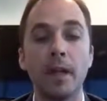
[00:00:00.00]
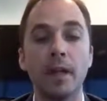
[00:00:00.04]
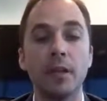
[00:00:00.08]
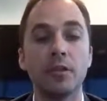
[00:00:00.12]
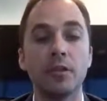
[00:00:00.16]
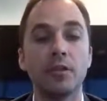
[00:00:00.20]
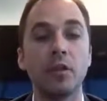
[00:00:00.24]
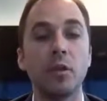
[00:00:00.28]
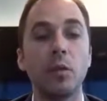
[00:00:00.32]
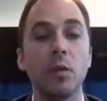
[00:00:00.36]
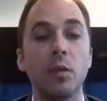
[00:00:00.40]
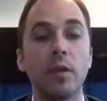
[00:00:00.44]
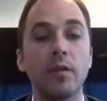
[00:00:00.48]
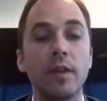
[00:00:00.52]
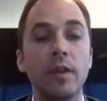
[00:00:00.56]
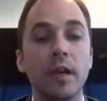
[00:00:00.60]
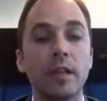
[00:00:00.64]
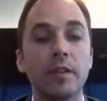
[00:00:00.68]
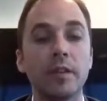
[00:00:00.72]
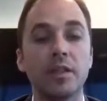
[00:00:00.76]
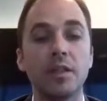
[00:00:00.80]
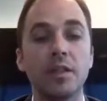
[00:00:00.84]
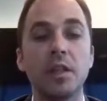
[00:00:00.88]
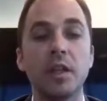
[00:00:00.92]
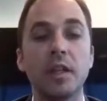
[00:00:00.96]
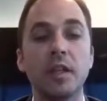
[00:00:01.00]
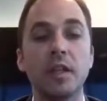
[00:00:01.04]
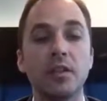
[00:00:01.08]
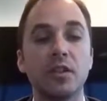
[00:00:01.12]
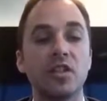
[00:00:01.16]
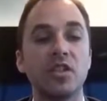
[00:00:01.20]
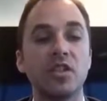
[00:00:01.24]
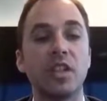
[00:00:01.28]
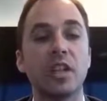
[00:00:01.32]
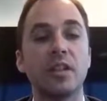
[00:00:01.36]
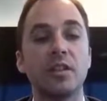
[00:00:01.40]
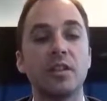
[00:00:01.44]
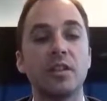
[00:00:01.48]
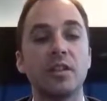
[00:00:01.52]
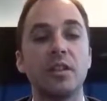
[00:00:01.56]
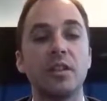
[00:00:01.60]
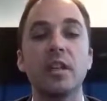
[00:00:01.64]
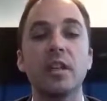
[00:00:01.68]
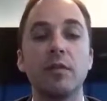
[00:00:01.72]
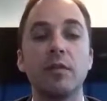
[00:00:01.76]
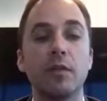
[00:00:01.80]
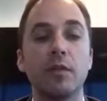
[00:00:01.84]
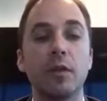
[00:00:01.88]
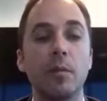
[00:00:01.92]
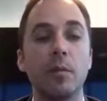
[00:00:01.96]
So we're vested in 6
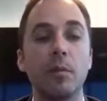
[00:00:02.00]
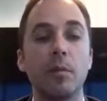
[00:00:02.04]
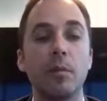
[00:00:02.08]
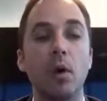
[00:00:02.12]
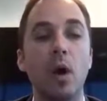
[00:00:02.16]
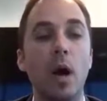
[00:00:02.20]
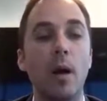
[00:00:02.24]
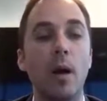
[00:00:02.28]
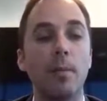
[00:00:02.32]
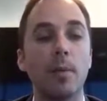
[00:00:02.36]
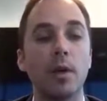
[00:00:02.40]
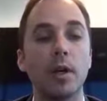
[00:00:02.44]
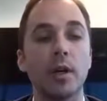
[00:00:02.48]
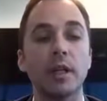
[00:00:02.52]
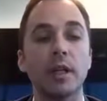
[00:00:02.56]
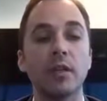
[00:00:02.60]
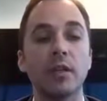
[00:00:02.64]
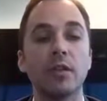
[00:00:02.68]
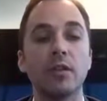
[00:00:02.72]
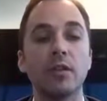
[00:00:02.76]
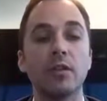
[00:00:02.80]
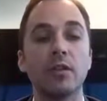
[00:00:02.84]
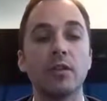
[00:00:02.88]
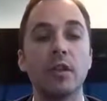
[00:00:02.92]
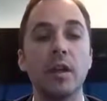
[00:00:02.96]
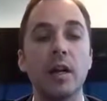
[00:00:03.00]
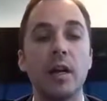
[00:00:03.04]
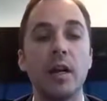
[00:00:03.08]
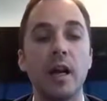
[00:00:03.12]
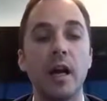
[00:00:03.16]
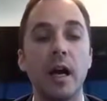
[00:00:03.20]
different properties,